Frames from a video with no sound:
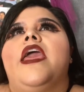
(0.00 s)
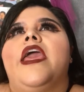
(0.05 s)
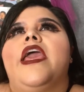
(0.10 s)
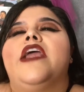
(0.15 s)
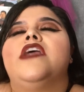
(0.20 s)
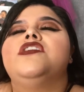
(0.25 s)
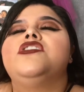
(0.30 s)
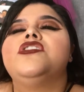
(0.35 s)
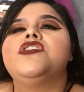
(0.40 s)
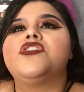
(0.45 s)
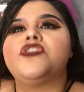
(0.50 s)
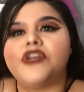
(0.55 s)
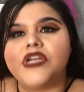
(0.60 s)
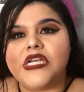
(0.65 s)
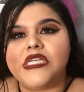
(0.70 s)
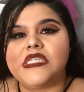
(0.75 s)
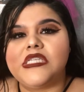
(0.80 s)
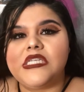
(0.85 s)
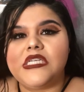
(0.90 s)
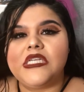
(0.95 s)
it's just
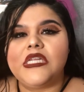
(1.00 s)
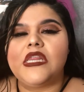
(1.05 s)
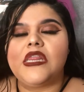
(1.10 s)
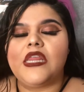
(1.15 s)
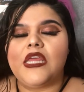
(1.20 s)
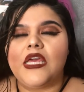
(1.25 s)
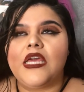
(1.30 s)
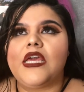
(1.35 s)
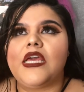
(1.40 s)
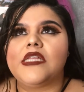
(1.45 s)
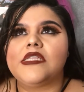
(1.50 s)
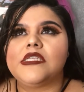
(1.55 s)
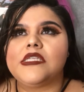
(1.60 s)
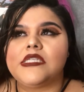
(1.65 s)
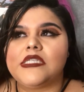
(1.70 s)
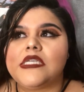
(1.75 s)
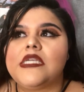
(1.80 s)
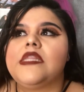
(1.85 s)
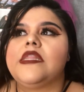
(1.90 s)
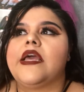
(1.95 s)
crazy to think and to
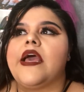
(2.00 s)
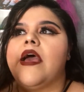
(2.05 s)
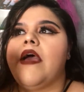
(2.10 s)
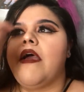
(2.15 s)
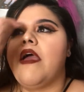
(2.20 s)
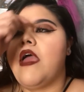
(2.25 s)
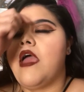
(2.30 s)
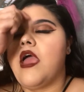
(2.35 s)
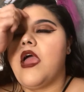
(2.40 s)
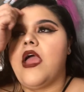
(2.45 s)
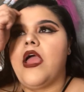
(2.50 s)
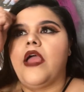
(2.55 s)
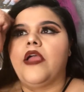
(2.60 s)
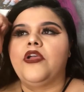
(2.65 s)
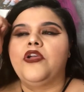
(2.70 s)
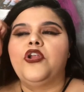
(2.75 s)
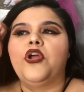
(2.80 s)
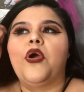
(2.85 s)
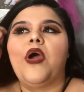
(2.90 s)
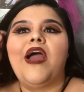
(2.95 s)
see that,
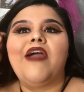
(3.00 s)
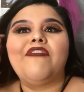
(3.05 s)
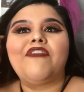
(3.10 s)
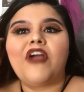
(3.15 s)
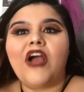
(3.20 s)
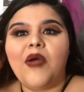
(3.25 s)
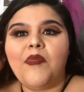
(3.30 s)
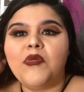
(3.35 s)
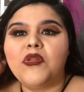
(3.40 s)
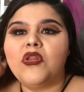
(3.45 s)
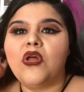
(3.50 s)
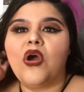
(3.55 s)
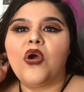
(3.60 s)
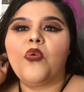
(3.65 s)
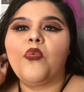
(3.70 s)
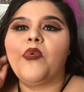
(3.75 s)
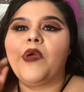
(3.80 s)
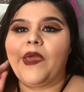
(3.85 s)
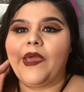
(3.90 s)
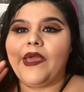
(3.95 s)
I've come a
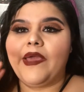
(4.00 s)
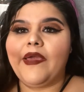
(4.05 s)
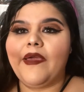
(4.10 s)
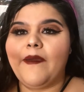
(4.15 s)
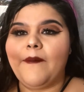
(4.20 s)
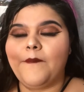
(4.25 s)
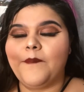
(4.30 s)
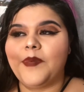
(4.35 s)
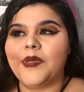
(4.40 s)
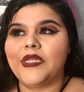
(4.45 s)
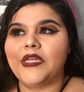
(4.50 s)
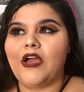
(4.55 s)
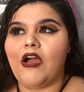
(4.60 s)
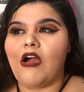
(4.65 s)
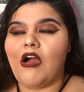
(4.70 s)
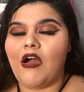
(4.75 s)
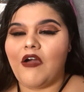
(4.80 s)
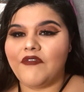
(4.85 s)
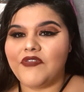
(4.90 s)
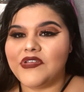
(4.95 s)
long way, but
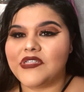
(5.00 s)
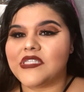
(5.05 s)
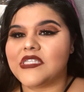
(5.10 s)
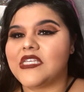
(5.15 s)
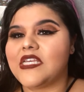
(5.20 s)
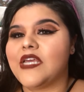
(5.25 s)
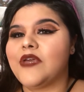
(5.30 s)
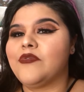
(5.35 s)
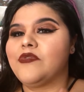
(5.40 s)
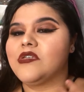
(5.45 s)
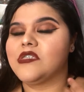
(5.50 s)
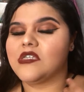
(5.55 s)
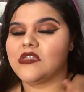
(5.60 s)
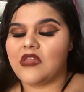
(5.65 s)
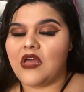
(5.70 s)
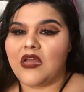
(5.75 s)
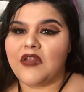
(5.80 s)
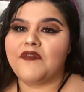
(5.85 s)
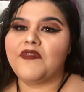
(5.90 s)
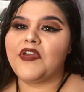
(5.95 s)
obviously it was a
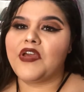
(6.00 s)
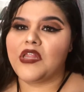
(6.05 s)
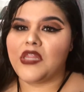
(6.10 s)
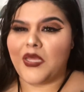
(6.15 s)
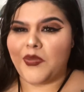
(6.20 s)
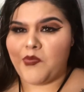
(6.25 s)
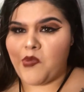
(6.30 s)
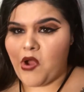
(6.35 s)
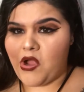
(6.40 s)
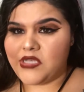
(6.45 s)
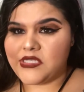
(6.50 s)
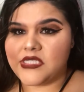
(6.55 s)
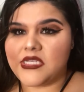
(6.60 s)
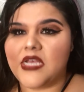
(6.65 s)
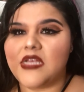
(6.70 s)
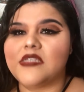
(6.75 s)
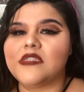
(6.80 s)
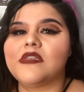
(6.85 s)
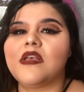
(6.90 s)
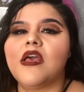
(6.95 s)
lot of healing
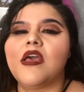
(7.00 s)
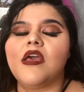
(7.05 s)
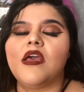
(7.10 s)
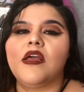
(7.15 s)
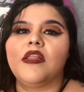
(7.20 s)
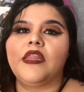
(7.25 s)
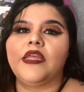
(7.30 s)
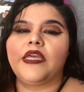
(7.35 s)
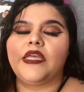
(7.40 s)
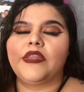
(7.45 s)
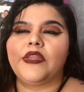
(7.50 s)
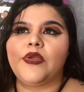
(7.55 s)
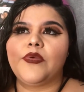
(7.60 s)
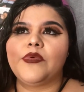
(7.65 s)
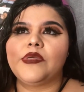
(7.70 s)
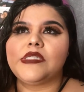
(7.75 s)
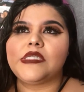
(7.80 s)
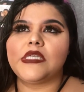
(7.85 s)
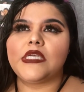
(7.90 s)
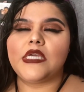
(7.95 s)
process. There
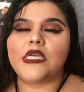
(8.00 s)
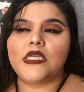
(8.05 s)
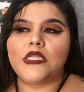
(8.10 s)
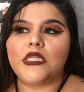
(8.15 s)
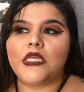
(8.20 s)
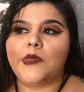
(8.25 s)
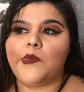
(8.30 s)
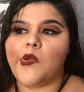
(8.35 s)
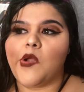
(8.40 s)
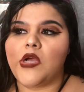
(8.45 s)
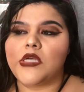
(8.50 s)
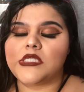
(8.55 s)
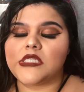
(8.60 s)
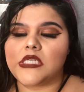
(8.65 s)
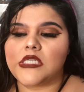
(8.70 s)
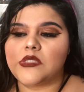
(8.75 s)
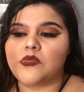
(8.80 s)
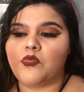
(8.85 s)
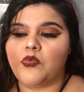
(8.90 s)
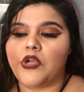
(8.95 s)
was a healing
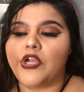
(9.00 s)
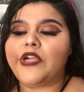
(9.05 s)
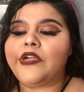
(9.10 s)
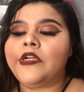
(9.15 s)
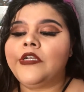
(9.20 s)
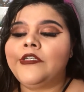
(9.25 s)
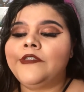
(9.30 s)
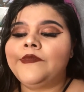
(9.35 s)
process where